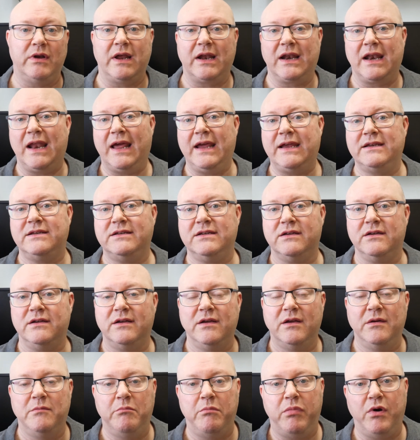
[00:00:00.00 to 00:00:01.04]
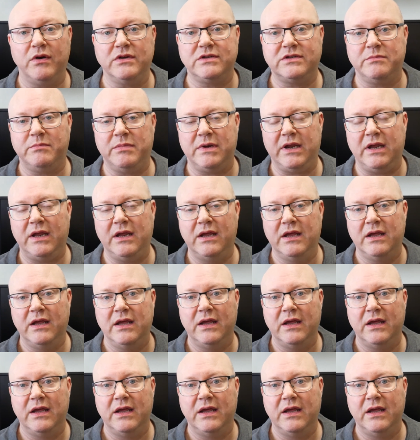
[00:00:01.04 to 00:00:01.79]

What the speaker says: I'd like to possibly